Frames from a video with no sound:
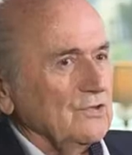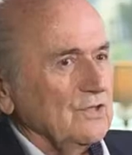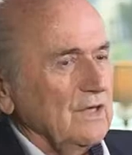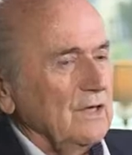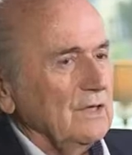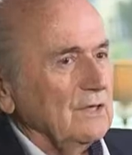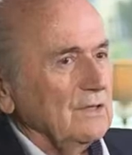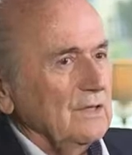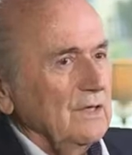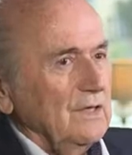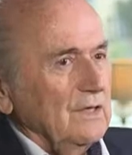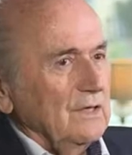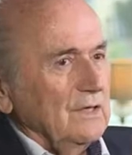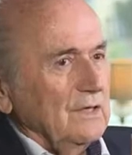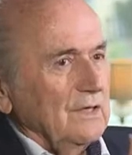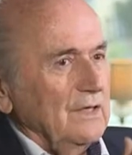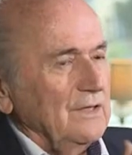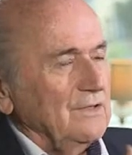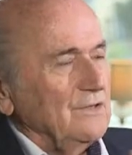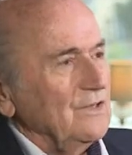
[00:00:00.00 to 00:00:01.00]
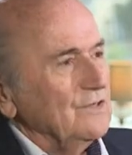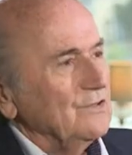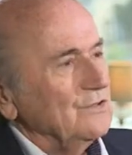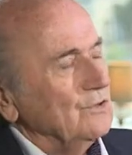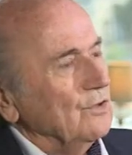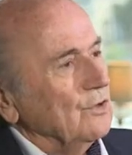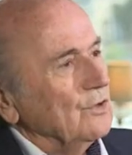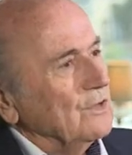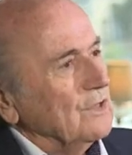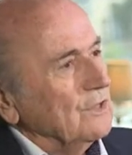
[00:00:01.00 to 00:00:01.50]
said, it
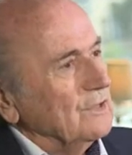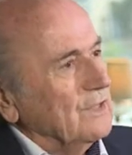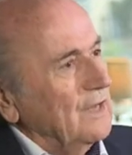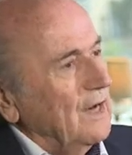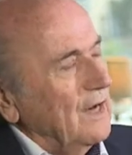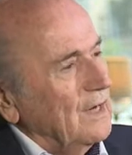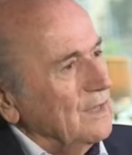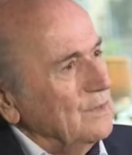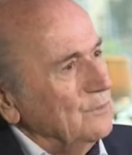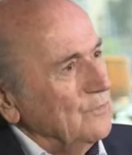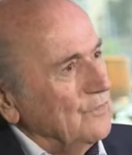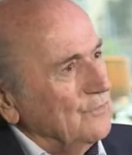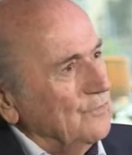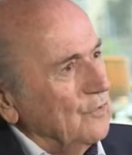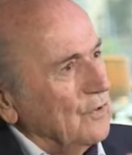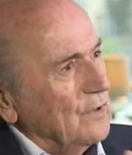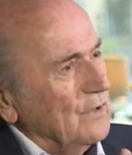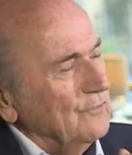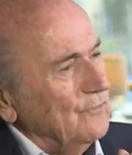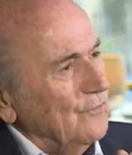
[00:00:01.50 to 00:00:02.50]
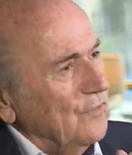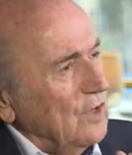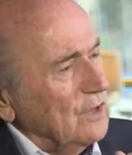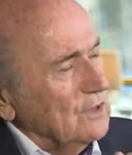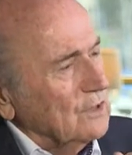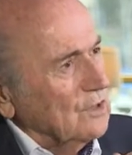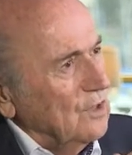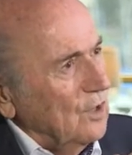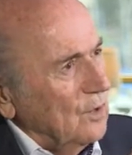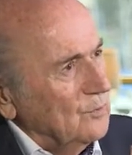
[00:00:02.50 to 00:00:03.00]
is not time for a
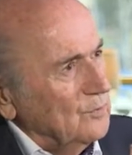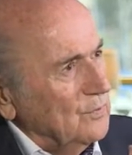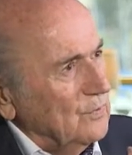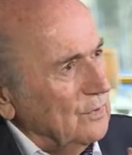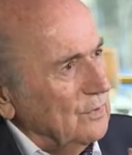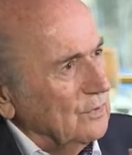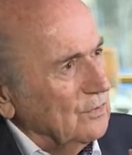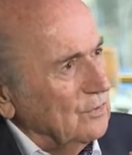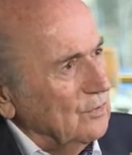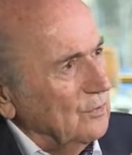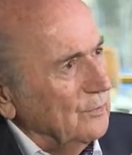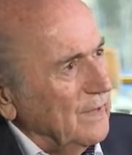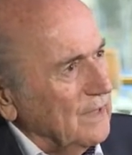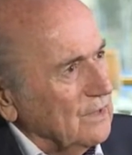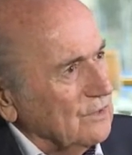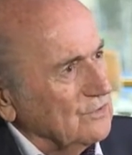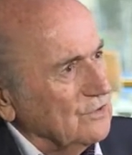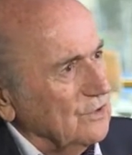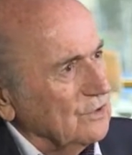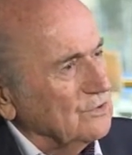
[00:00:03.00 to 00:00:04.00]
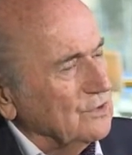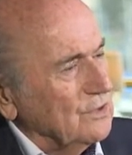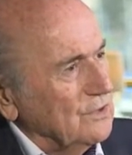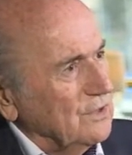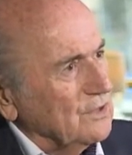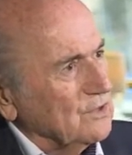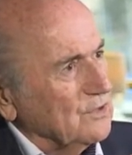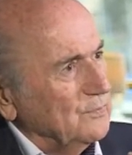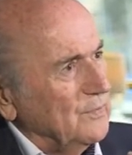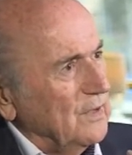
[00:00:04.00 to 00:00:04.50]
World Cup to make such
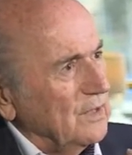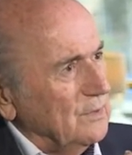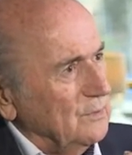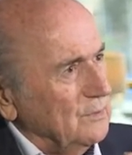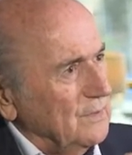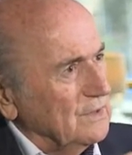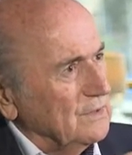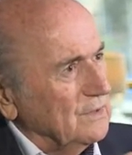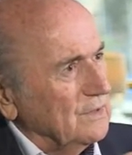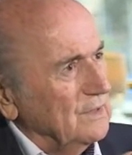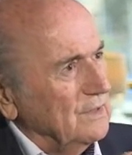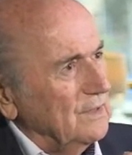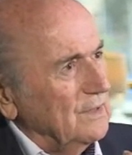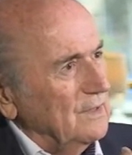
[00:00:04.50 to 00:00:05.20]
an experiment.